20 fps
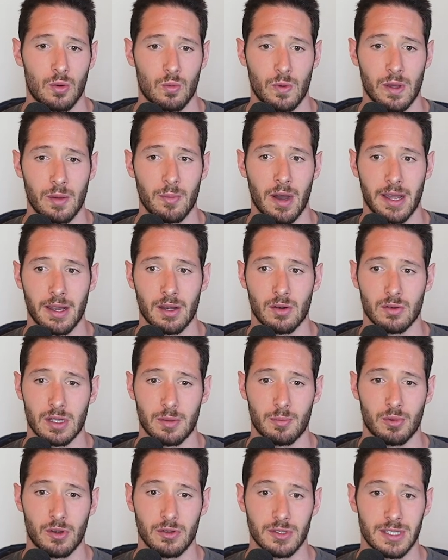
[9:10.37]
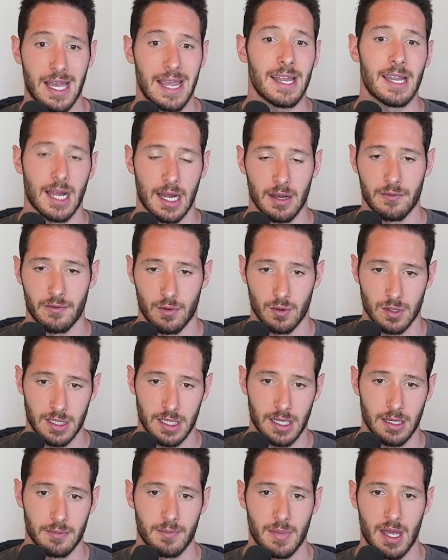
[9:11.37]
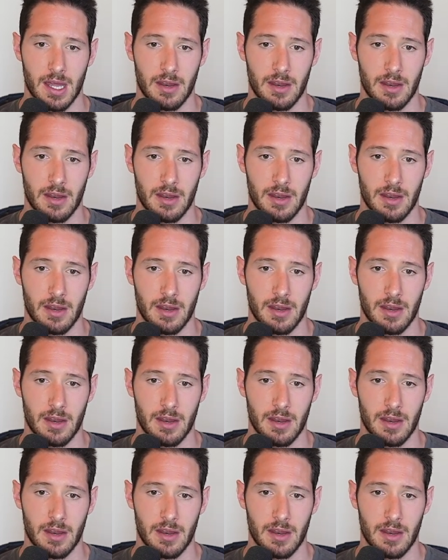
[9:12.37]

we might only produce 8 out of 14.